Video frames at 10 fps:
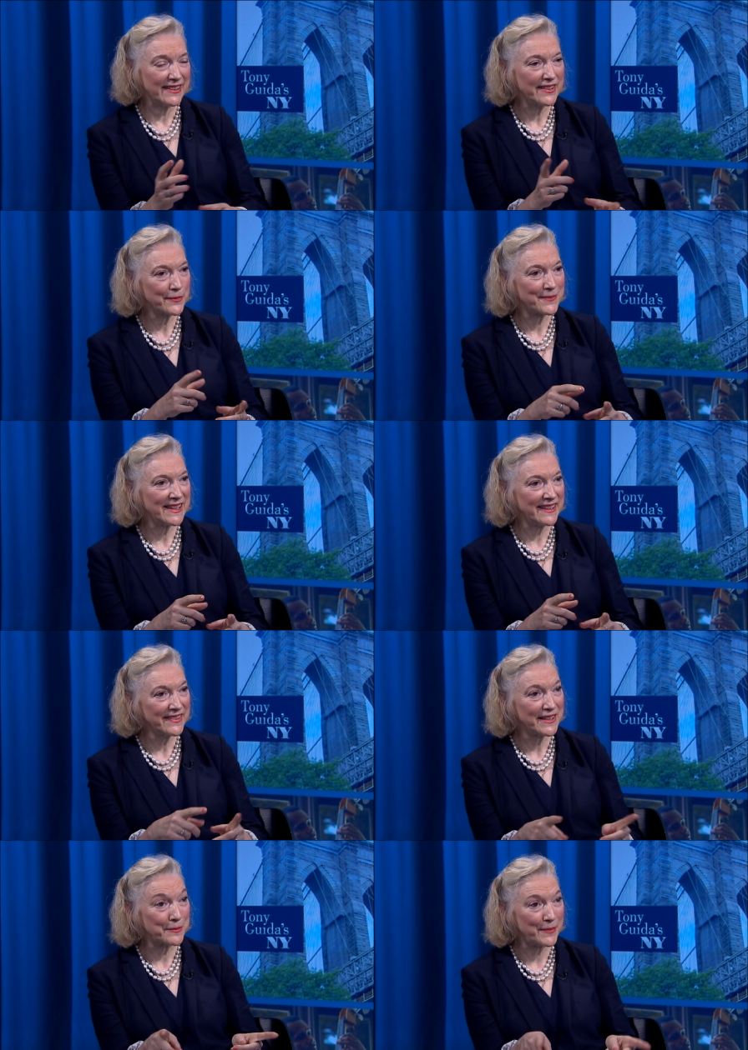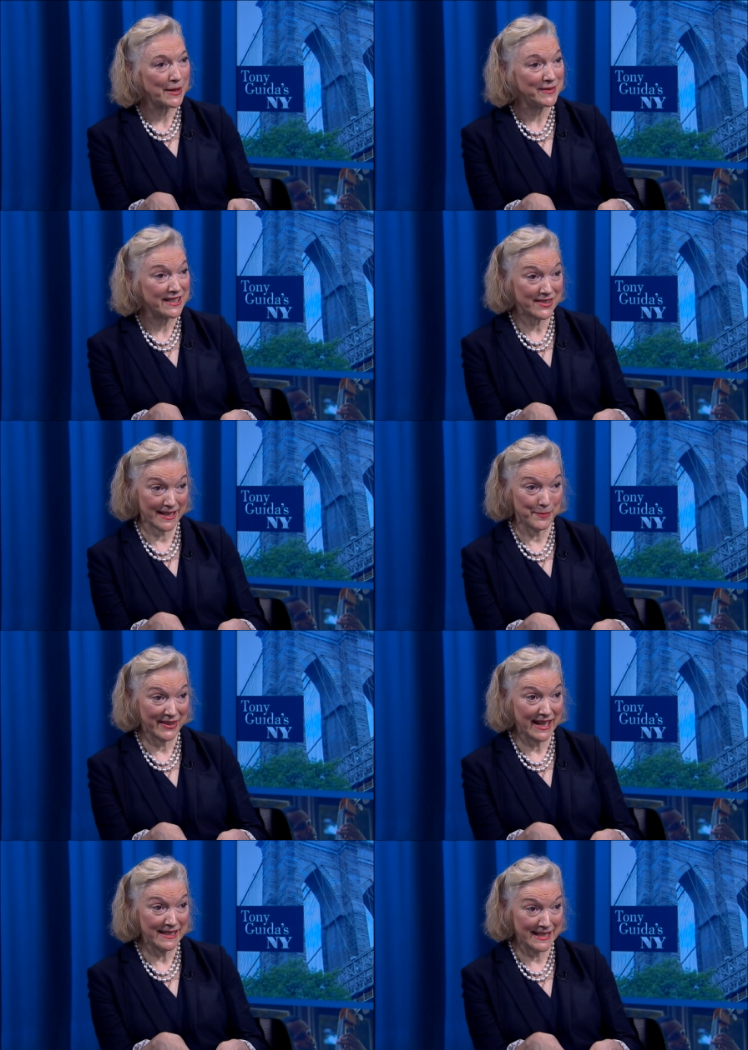this is published
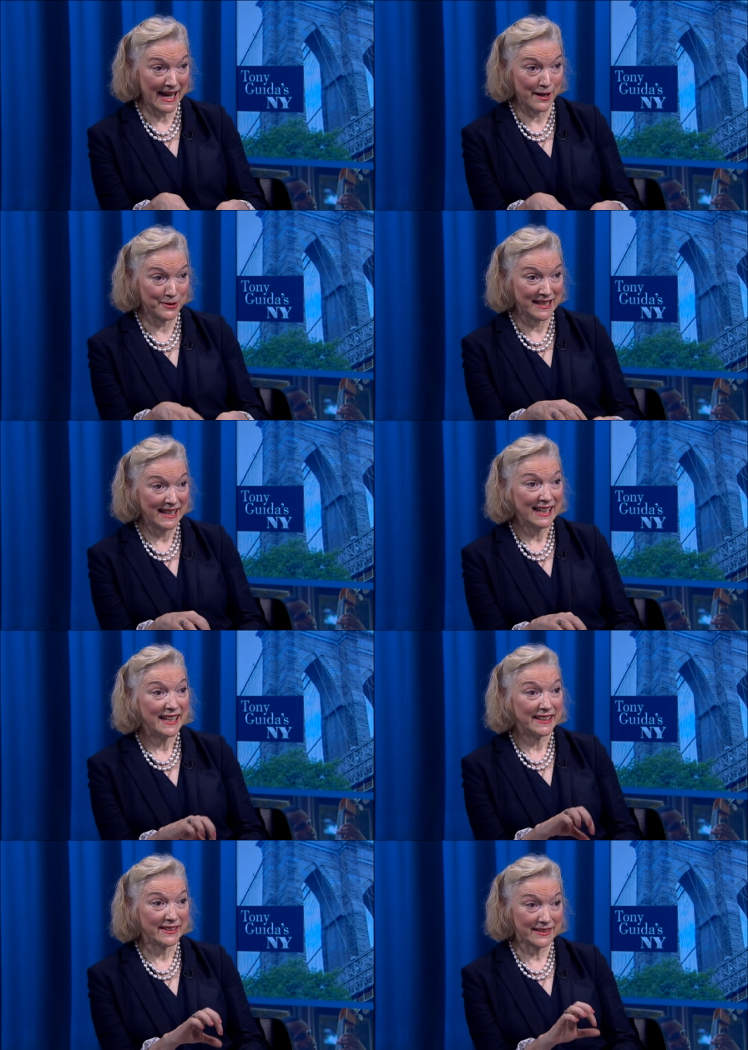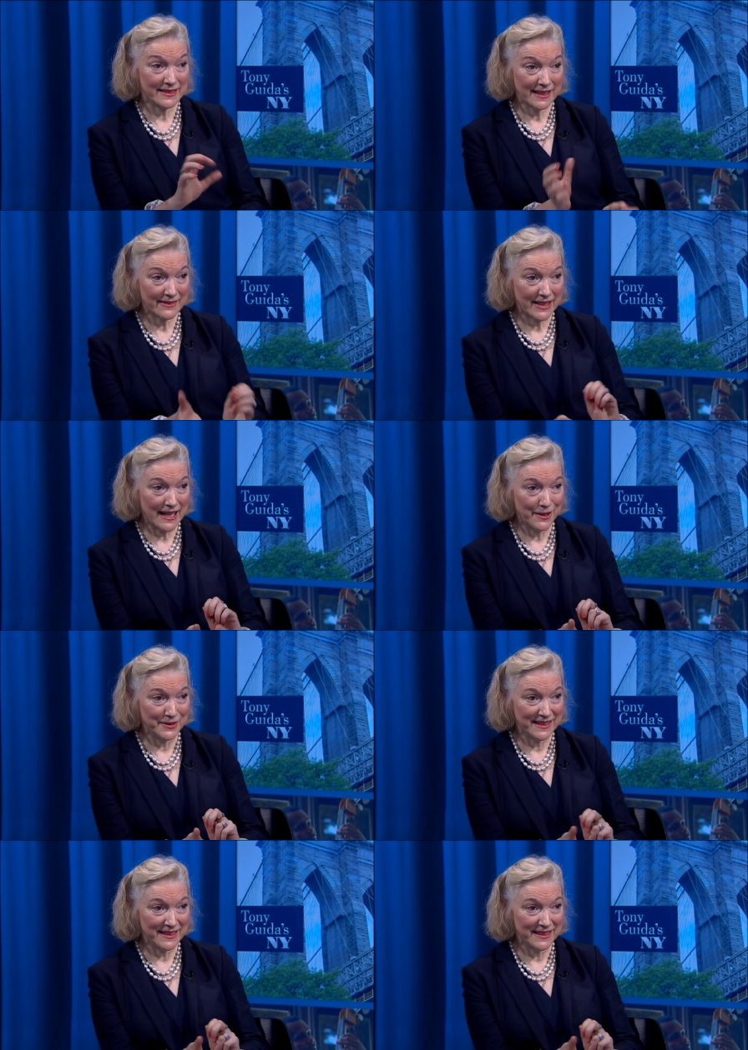upside down. You turn around